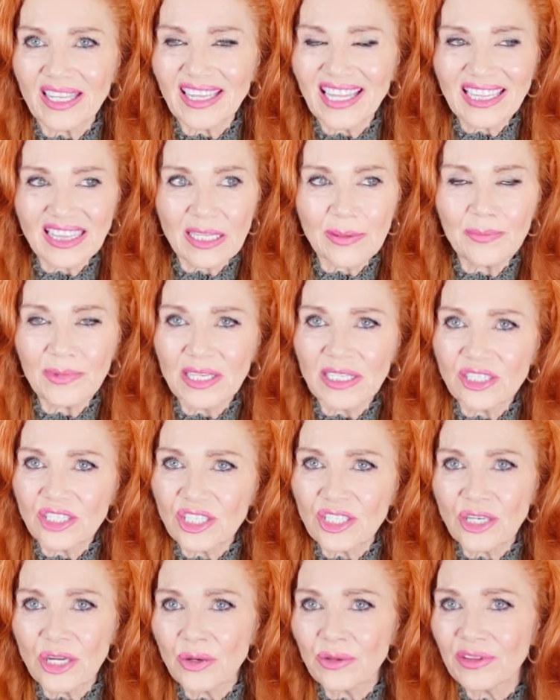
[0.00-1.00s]
Let them get
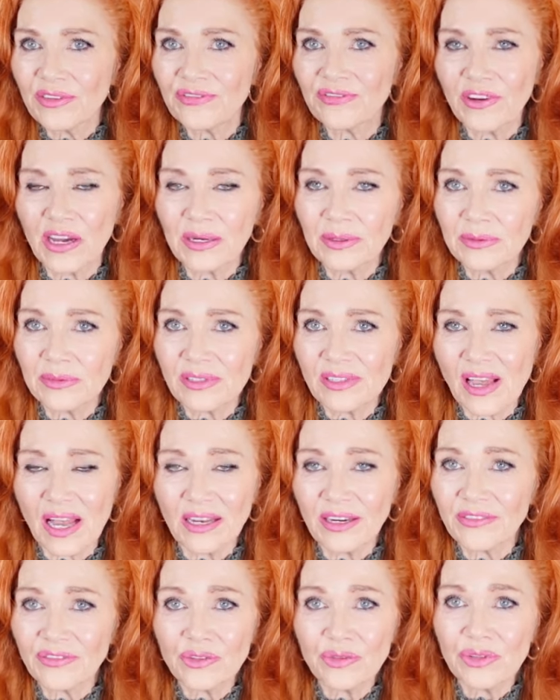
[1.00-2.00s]
to know the fun
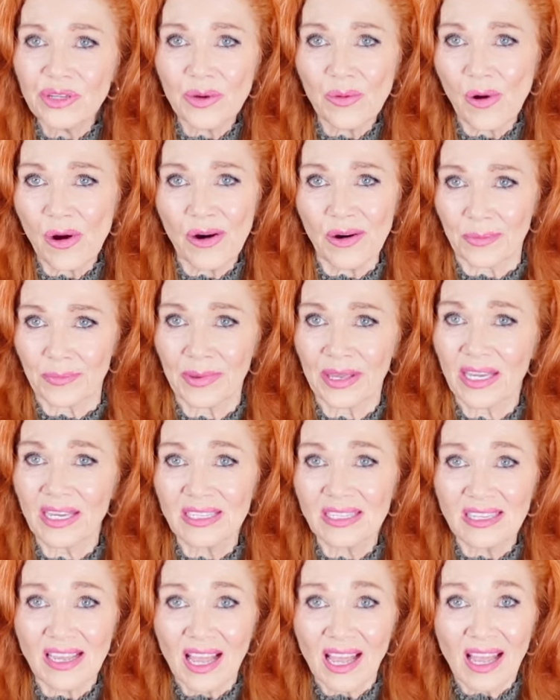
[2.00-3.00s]
side of who you are
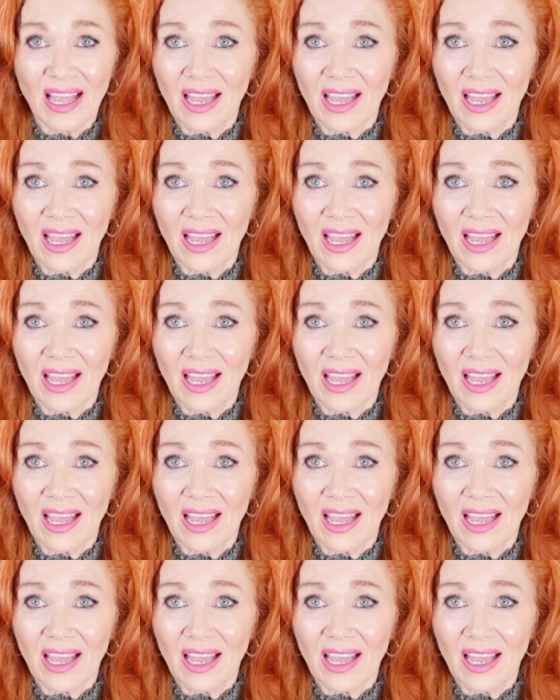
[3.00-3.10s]
because